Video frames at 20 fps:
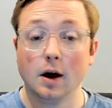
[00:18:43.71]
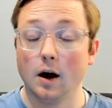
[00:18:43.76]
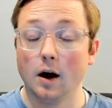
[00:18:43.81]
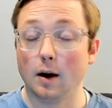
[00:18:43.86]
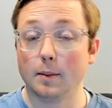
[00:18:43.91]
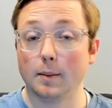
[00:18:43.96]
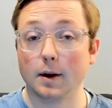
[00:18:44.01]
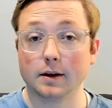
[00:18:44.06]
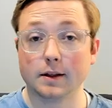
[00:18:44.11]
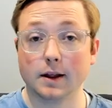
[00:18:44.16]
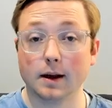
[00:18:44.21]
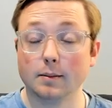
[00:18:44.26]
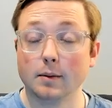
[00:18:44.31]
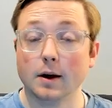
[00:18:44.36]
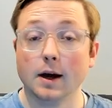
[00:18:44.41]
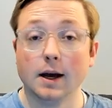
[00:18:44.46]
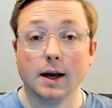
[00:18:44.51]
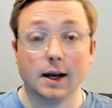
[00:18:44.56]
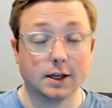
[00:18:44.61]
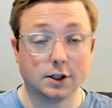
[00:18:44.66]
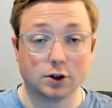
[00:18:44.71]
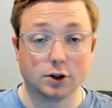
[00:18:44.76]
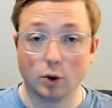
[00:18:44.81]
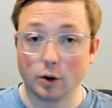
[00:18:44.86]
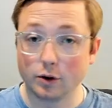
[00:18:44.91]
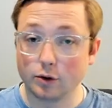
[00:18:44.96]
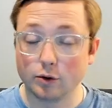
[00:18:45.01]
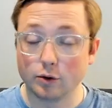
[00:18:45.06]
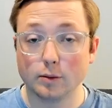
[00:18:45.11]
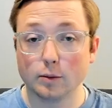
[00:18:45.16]
Among them is
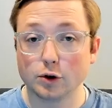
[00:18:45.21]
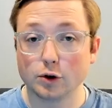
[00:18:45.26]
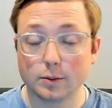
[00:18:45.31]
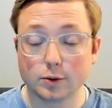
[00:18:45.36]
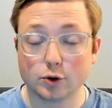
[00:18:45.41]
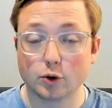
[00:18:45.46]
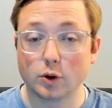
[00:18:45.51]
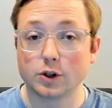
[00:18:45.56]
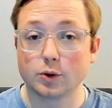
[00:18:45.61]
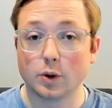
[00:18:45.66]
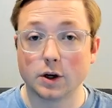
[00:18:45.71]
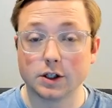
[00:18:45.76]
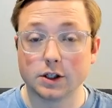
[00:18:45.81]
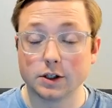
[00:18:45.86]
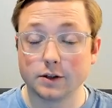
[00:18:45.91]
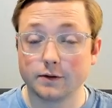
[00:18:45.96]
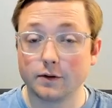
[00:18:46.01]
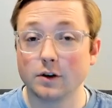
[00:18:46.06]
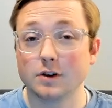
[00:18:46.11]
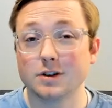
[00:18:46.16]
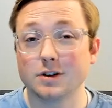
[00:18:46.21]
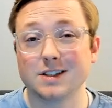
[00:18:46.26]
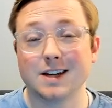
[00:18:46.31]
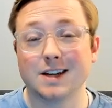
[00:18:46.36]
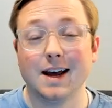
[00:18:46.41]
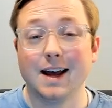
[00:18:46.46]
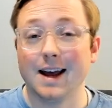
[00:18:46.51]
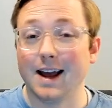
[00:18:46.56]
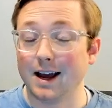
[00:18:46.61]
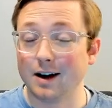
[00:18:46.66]
going through the multiple choice questions first
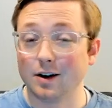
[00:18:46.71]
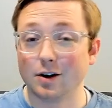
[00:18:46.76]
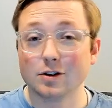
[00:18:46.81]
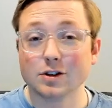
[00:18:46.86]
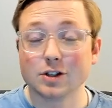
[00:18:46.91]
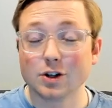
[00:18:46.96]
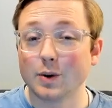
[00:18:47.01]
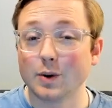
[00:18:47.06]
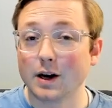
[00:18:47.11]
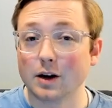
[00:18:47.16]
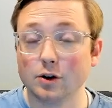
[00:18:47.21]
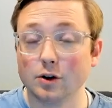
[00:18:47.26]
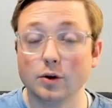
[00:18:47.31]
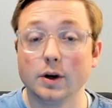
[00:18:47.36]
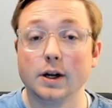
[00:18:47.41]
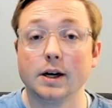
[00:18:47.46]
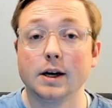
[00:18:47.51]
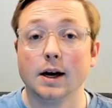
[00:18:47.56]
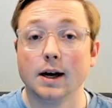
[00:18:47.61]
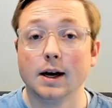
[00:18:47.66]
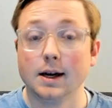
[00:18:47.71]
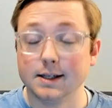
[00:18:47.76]
and also including